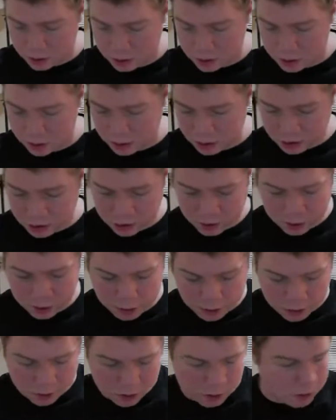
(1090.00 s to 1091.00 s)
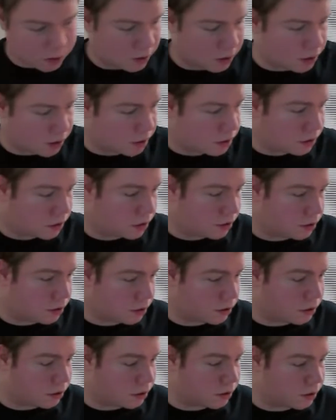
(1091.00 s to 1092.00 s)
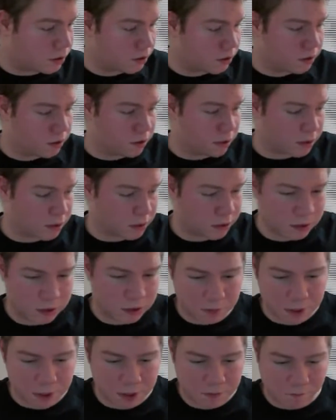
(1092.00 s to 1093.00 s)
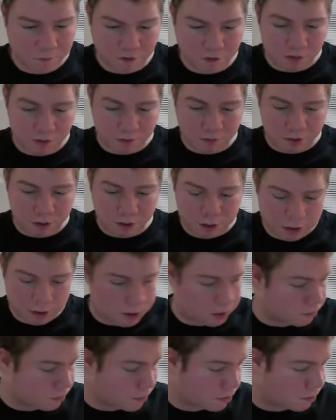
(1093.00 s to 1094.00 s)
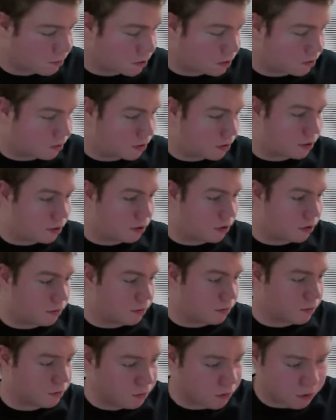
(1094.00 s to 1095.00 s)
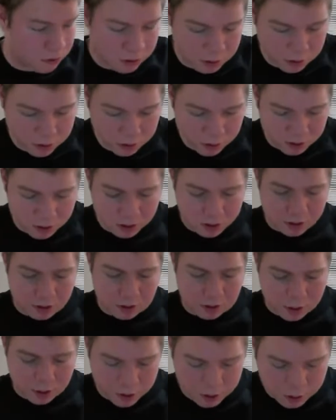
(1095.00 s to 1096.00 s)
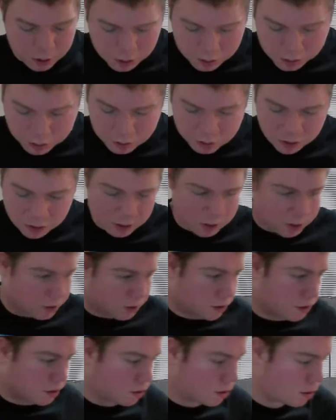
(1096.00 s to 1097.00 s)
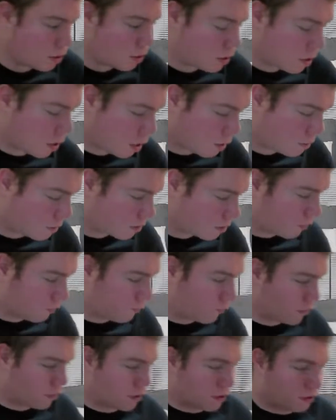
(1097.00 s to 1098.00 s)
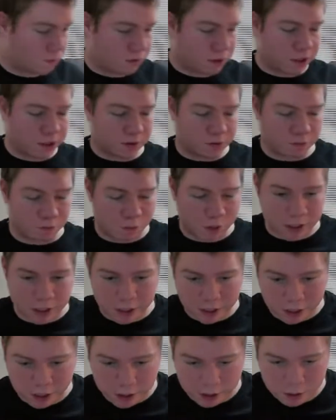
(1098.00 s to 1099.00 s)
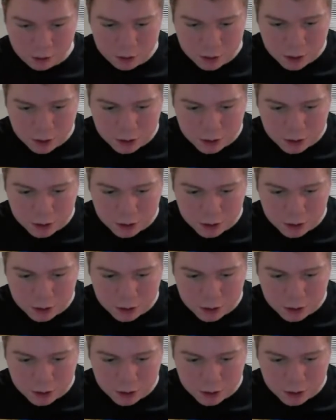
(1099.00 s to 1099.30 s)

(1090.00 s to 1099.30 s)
that and this. And I bet $5 I might be doing it a little bit wrong. No, I think I'm just gonna figure out which is which here.